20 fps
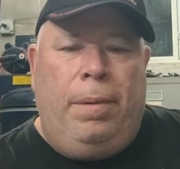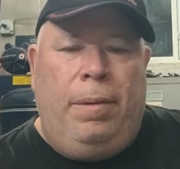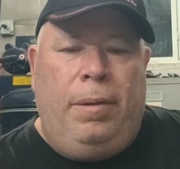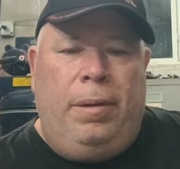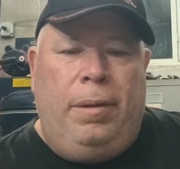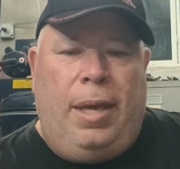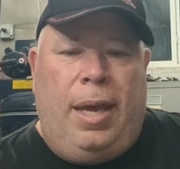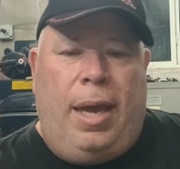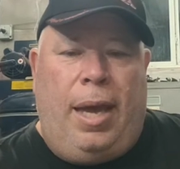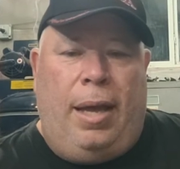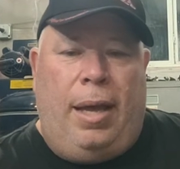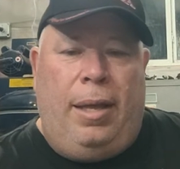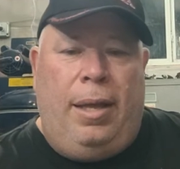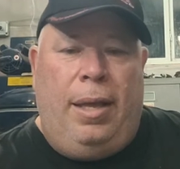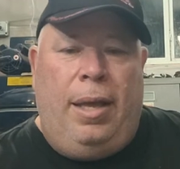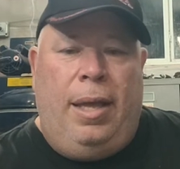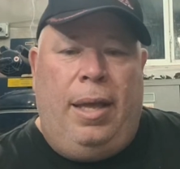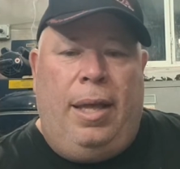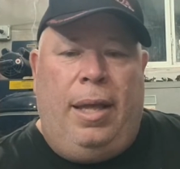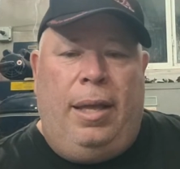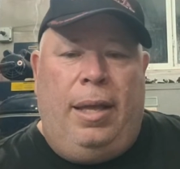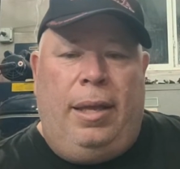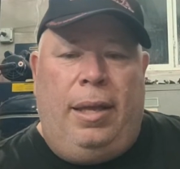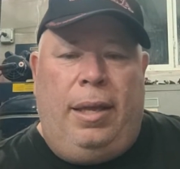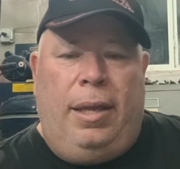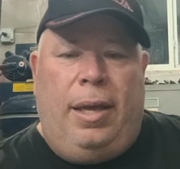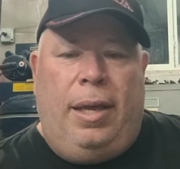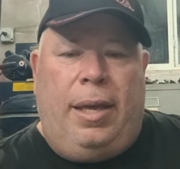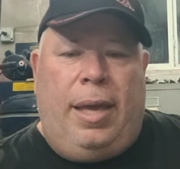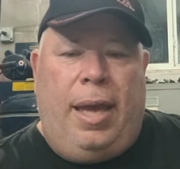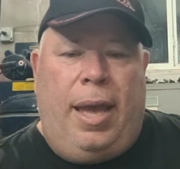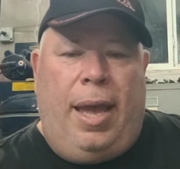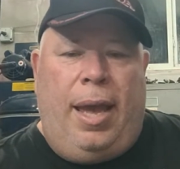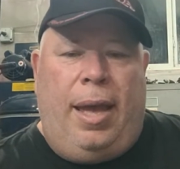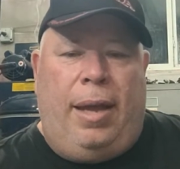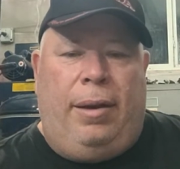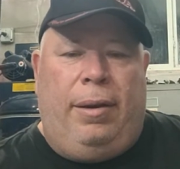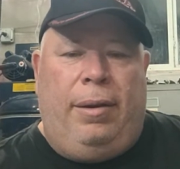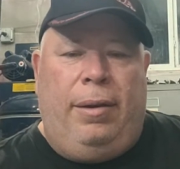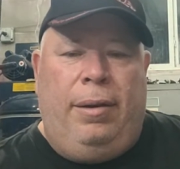Yeah, you
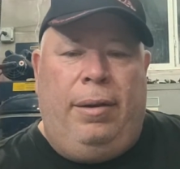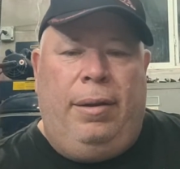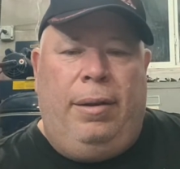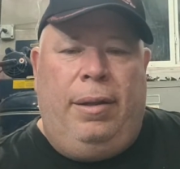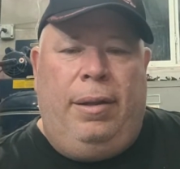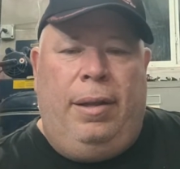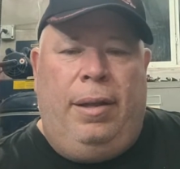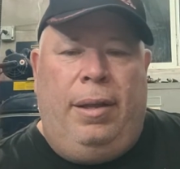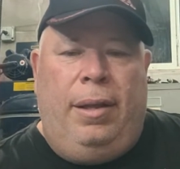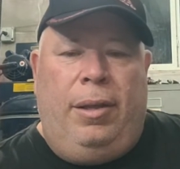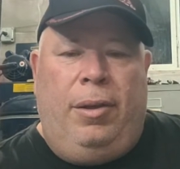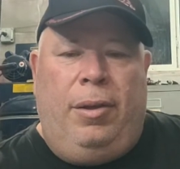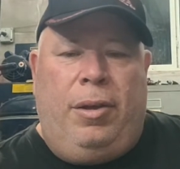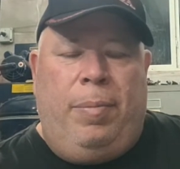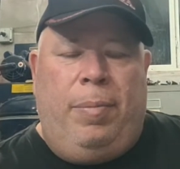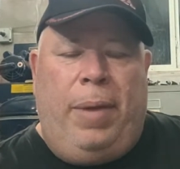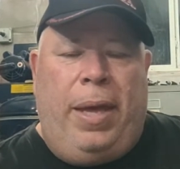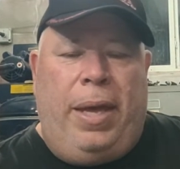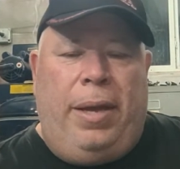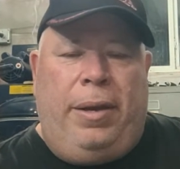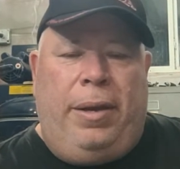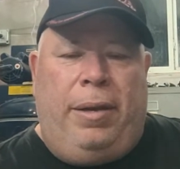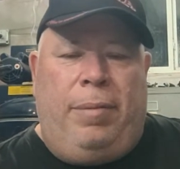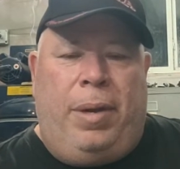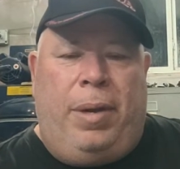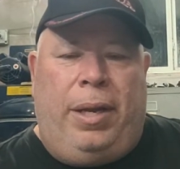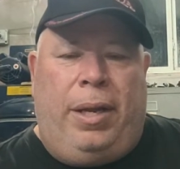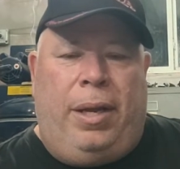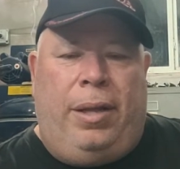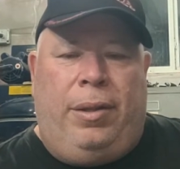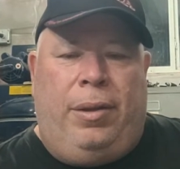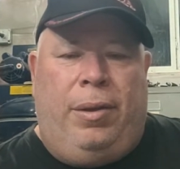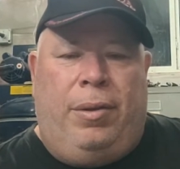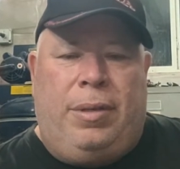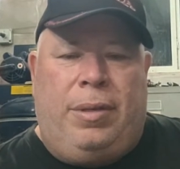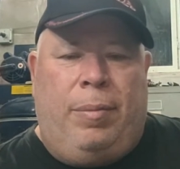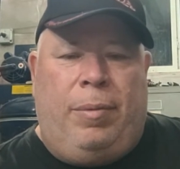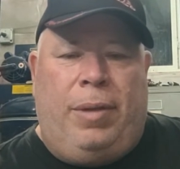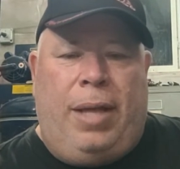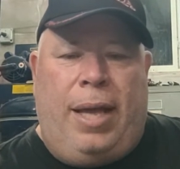can. You can make good money on those.
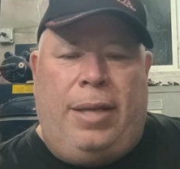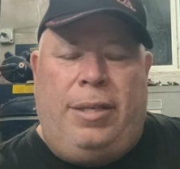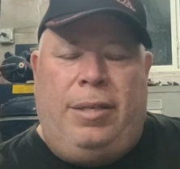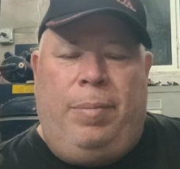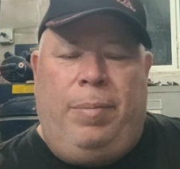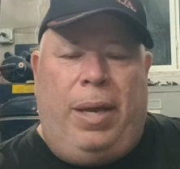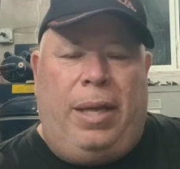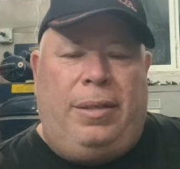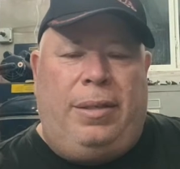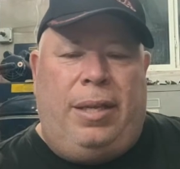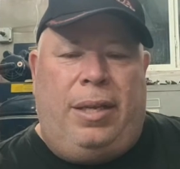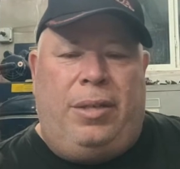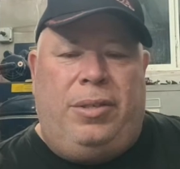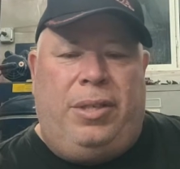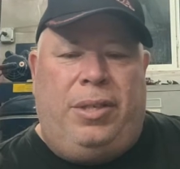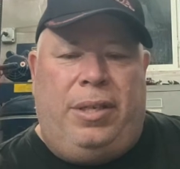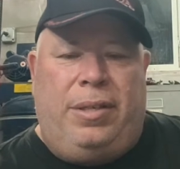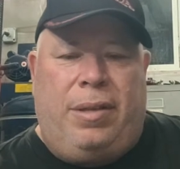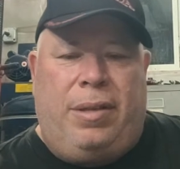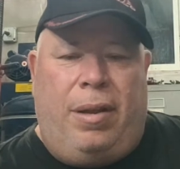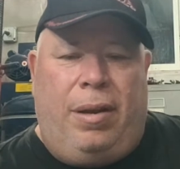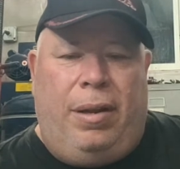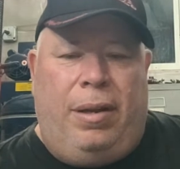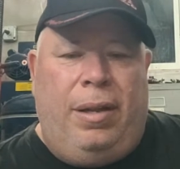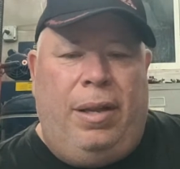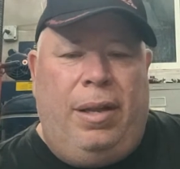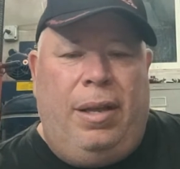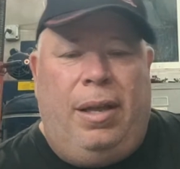I'm glad you made 10 G's on it.